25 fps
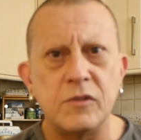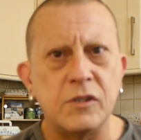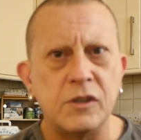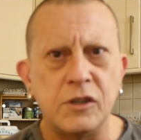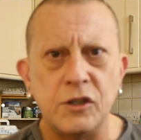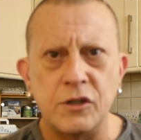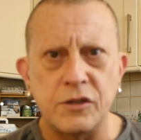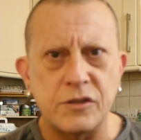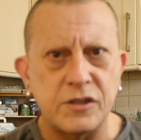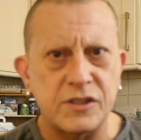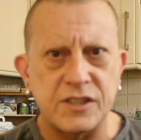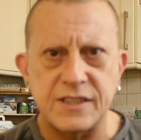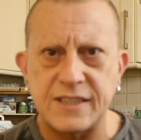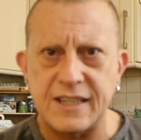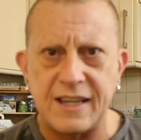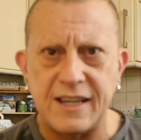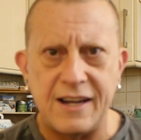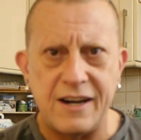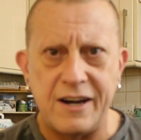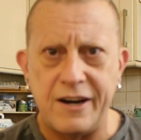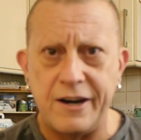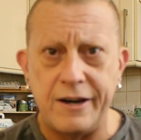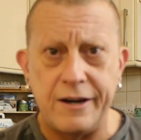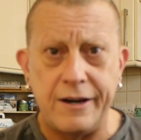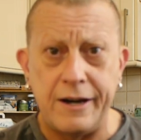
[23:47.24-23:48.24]
looks
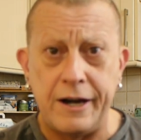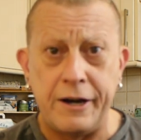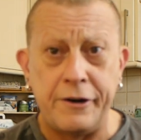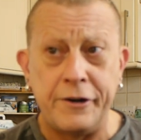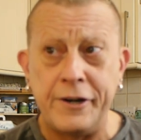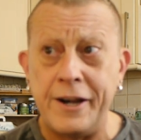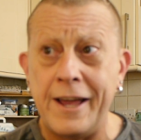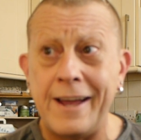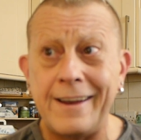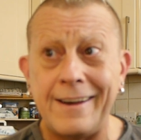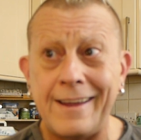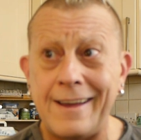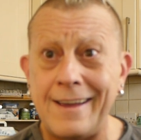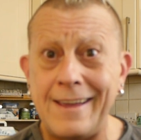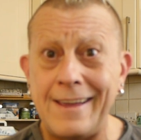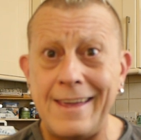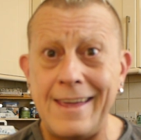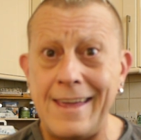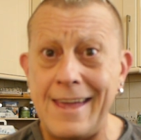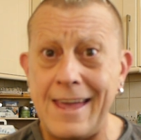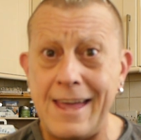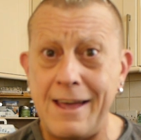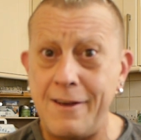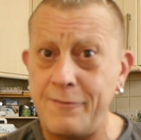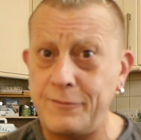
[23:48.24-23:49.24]
are not
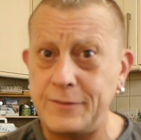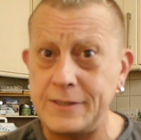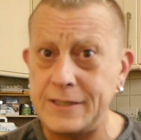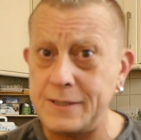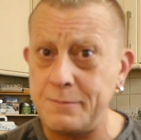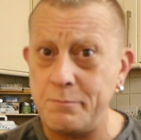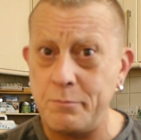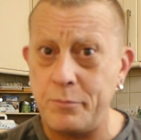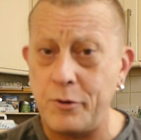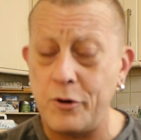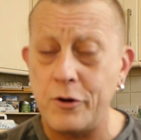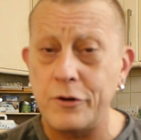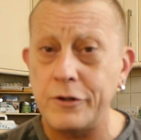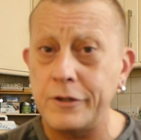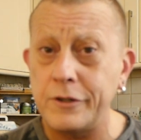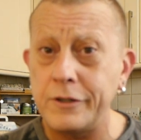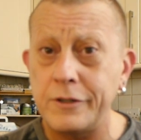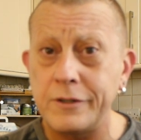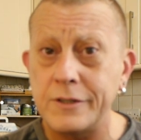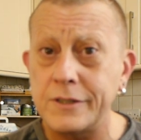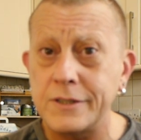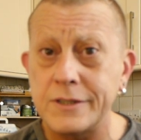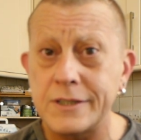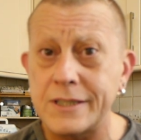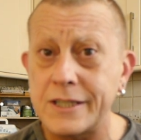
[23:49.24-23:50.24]
half as
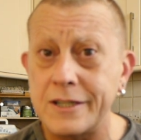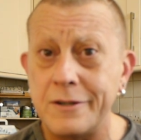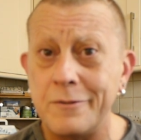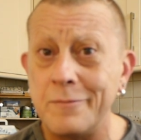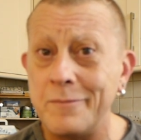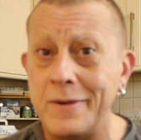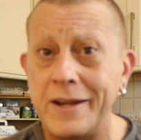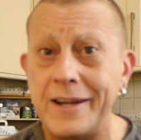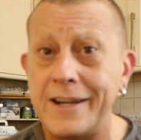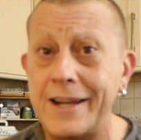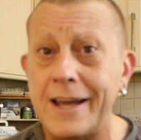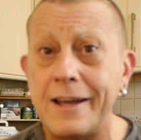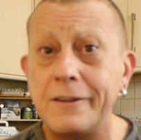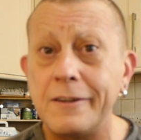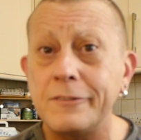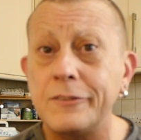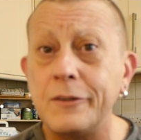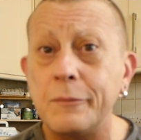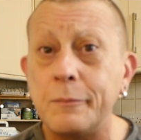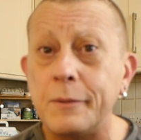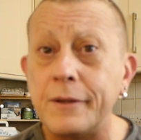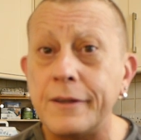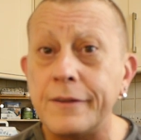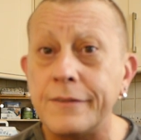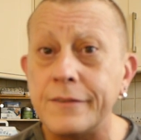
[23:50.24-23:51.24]
important as they're made out to
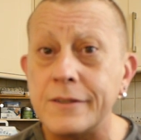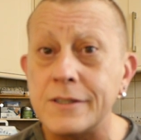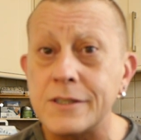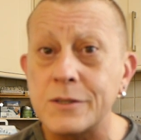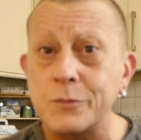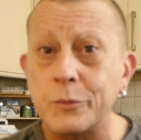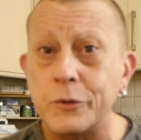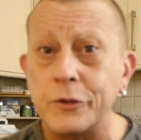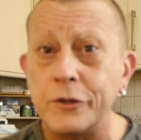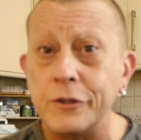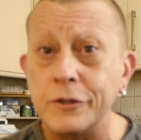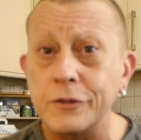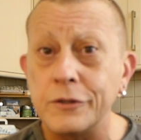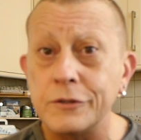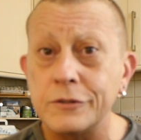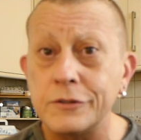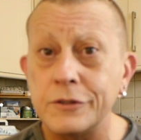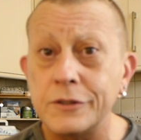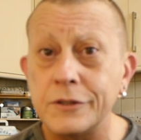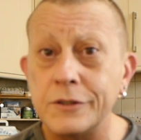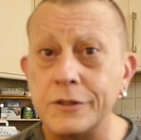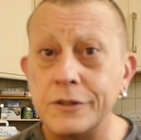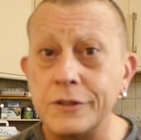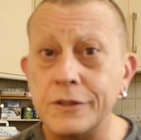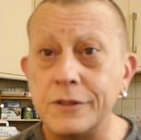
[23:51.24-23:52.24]
be in this world.
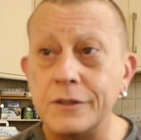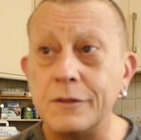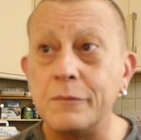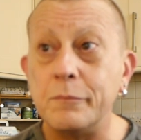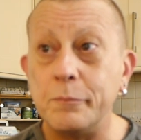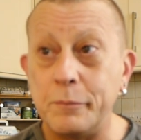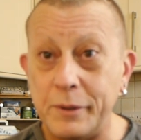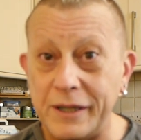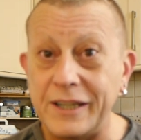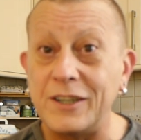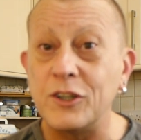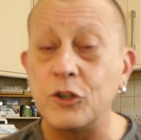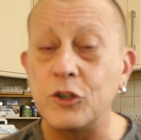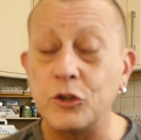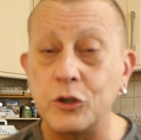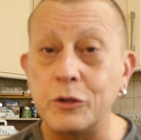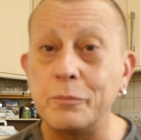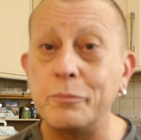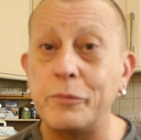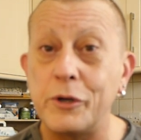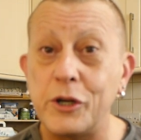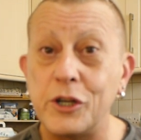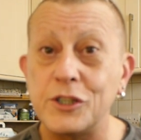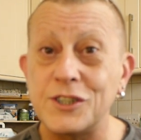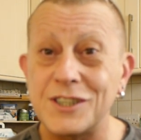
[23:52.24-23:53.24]
Being a good
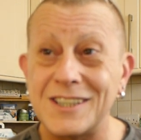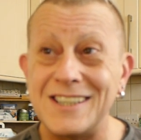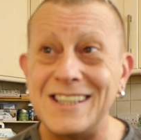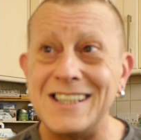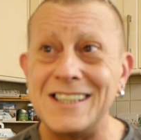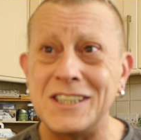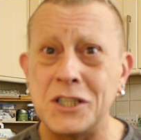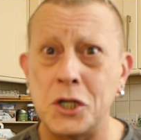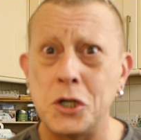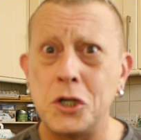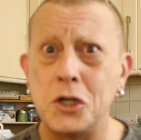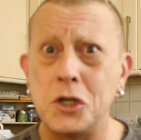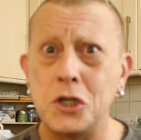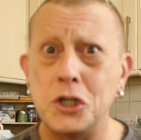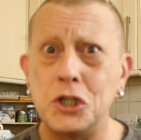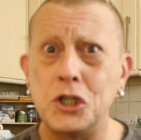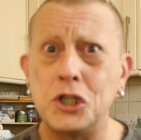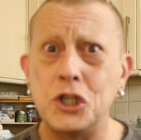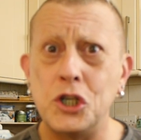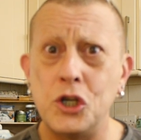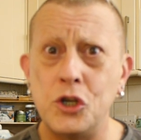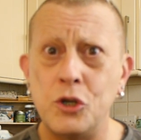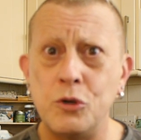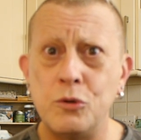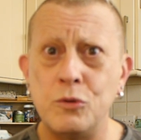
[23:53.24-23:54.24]
person is
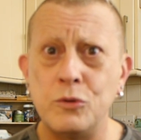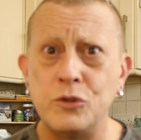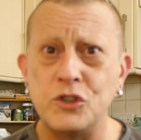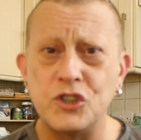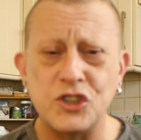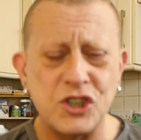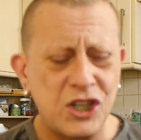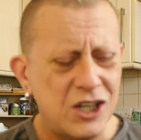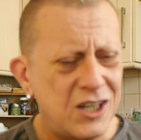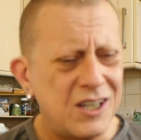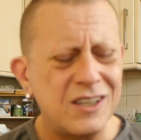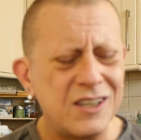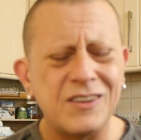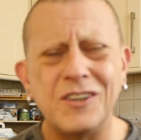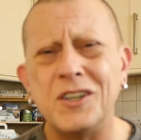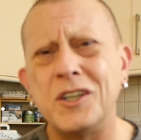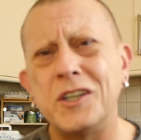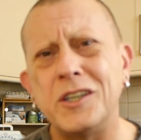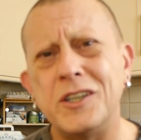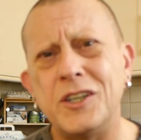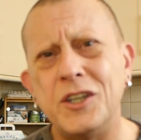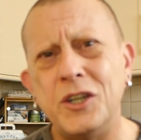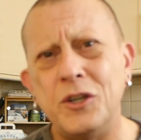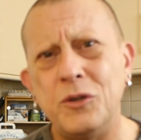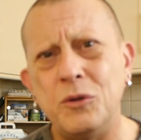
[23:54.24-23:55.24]
huge.
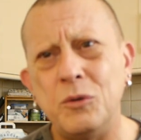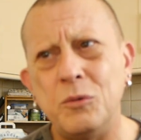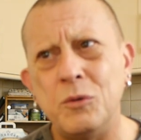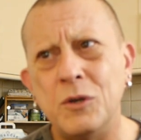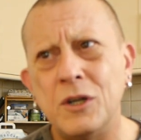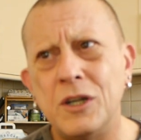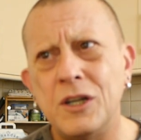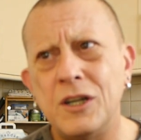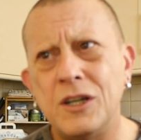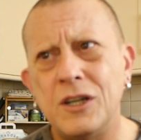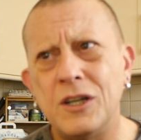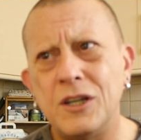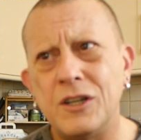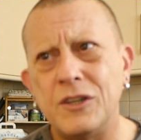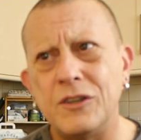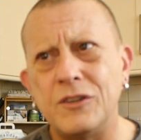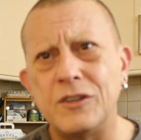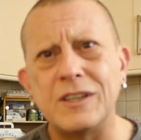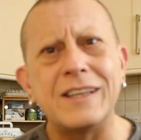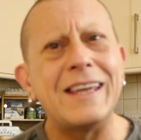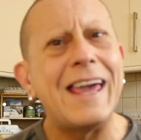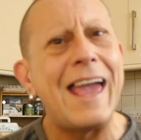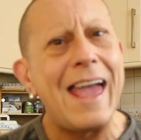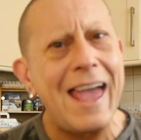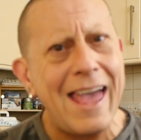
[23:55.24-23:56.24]
That you
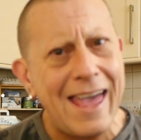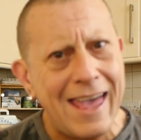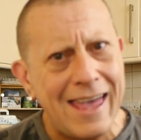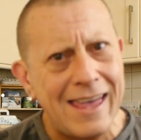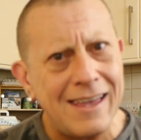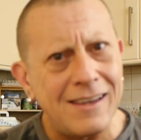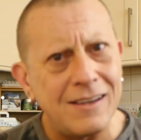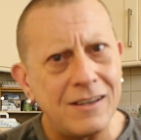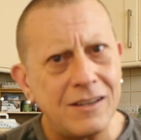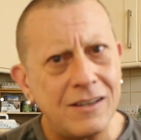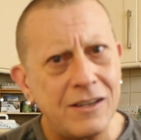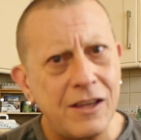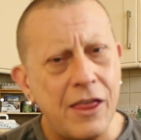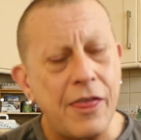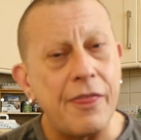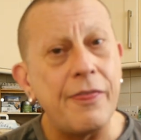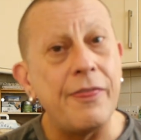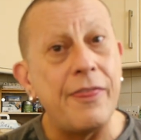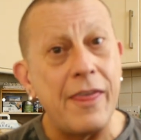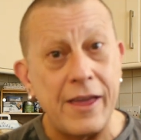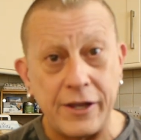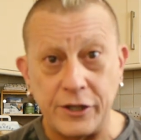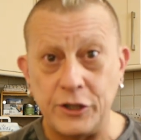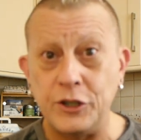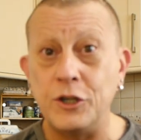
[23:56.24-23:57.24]
care,
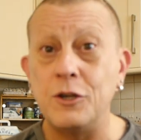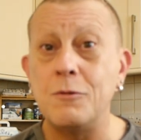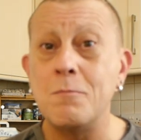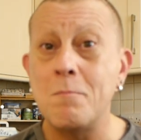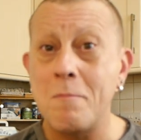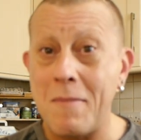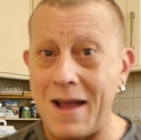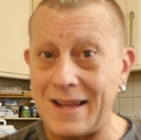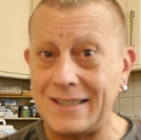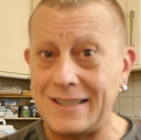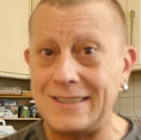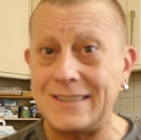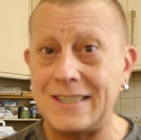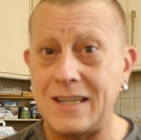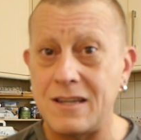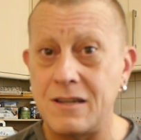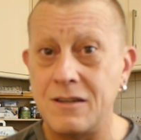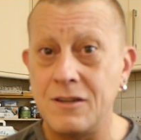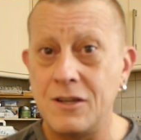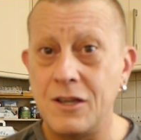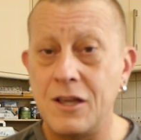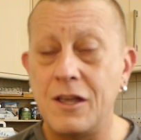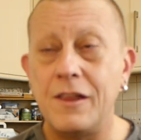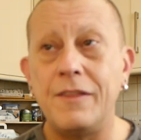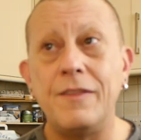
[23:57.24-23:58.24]
that you matter,
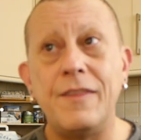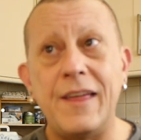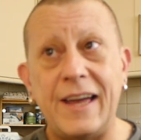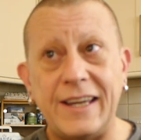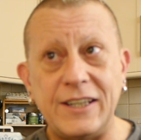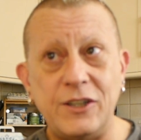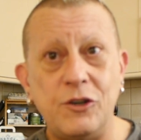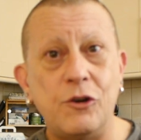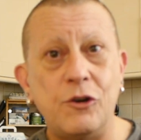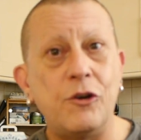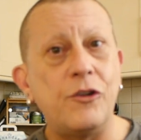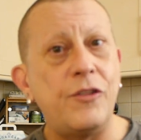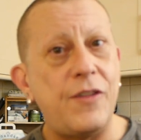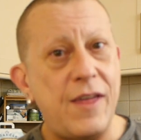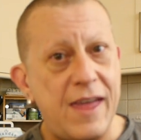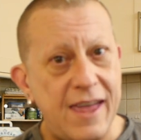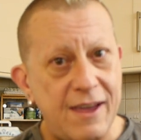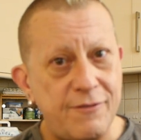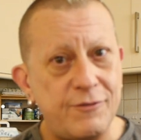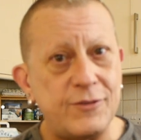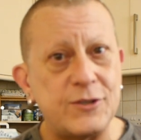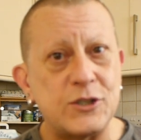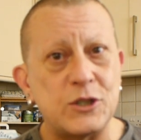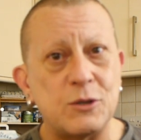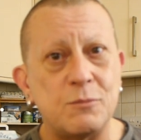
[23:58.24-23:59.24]
that you're there
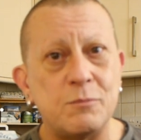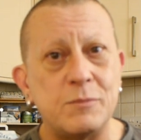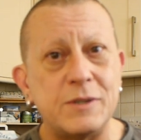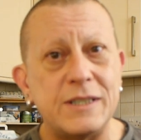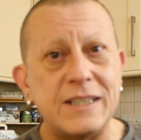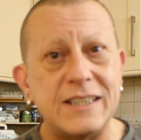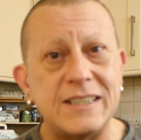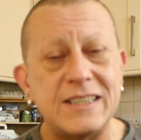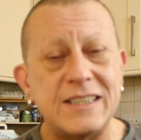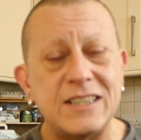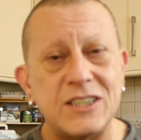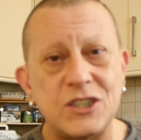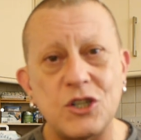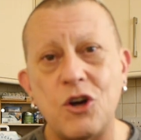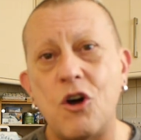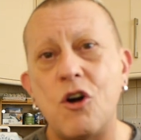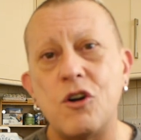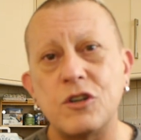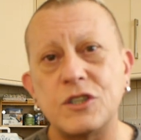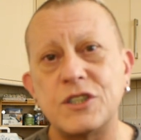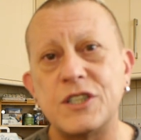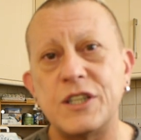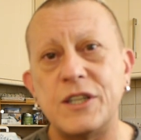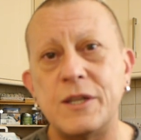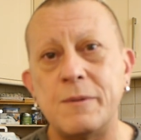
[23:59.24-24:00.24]
for somebody to
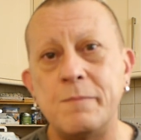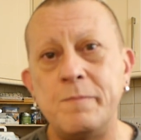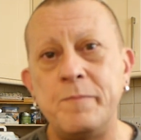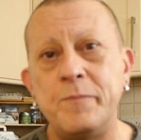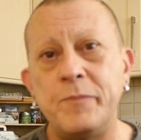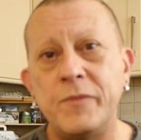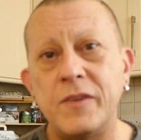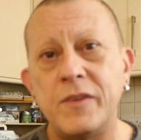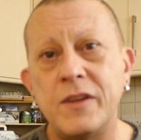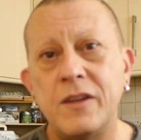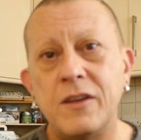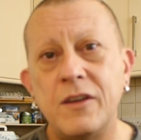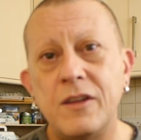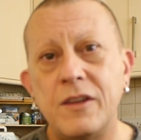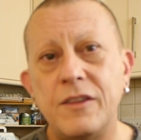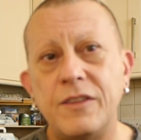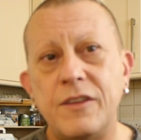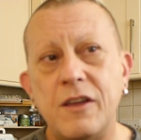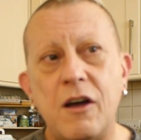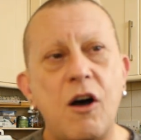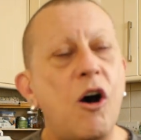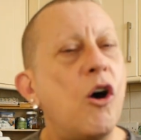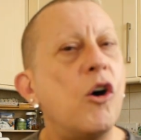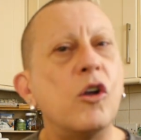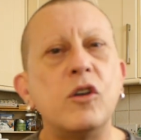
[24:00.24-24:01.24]
talk to them.
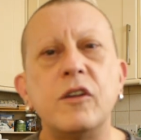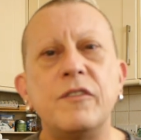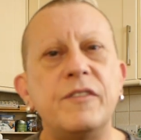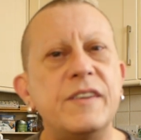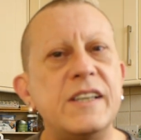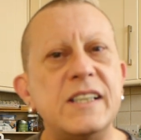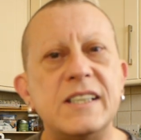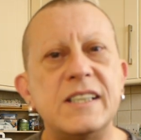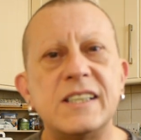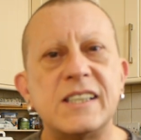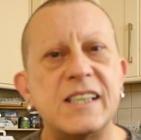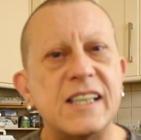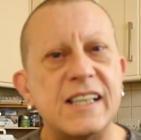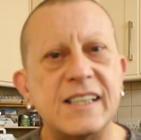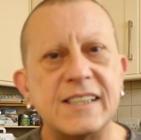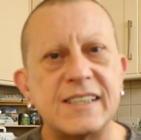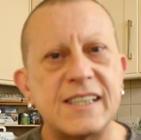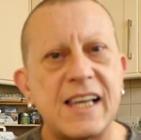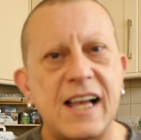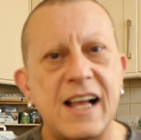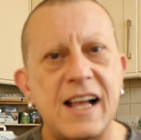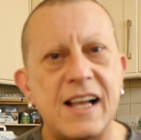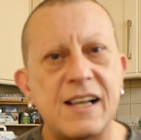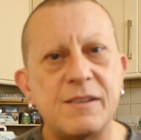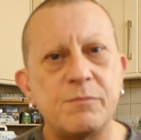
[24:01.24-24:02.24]
That all of these things
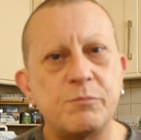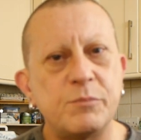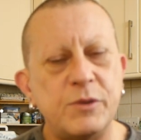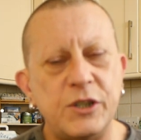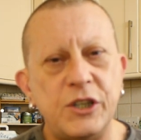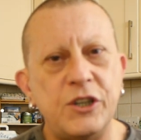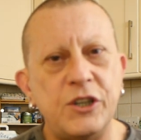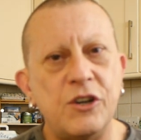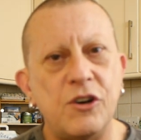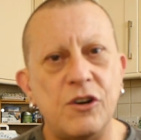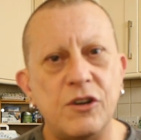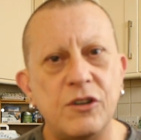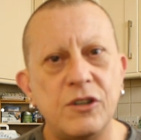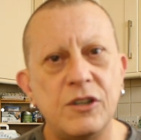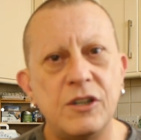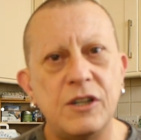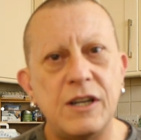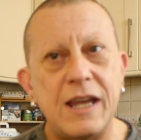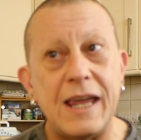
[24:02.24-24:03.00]
are, you know,